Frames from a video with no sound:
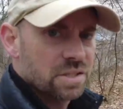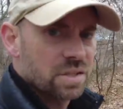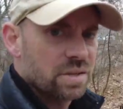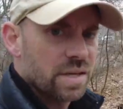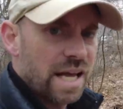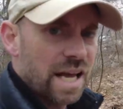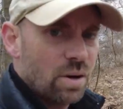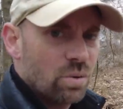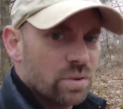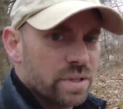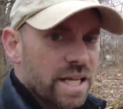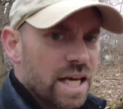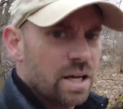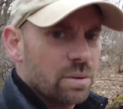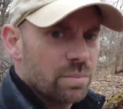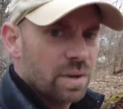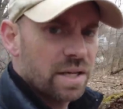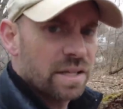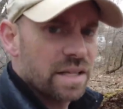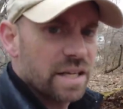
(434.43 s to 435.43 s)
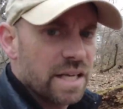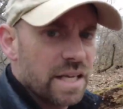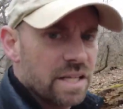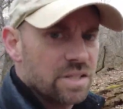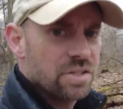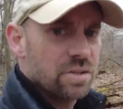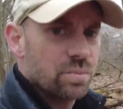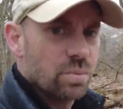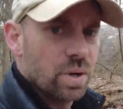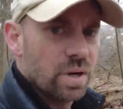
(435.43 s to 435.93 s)
So now we're down by the
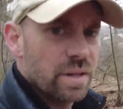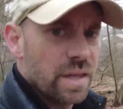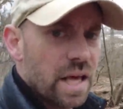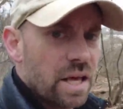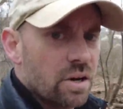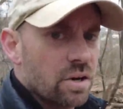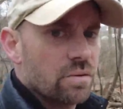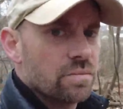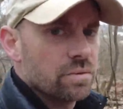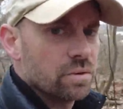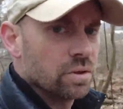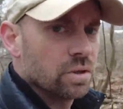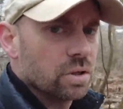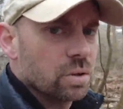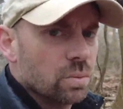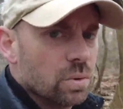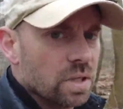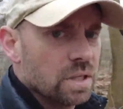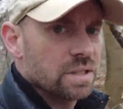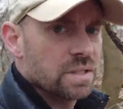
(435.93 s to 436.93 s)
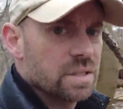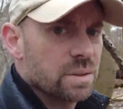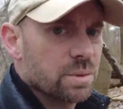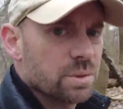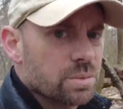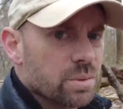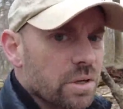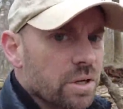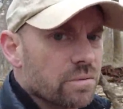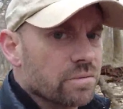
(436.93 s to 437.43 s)
edge of where that overlook was. It
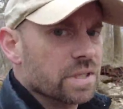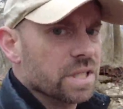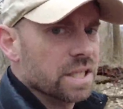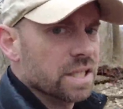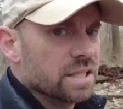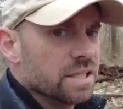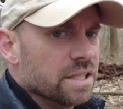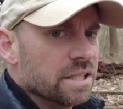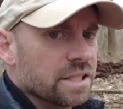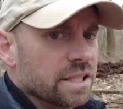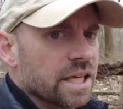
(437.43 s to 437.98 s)
was right over the Indian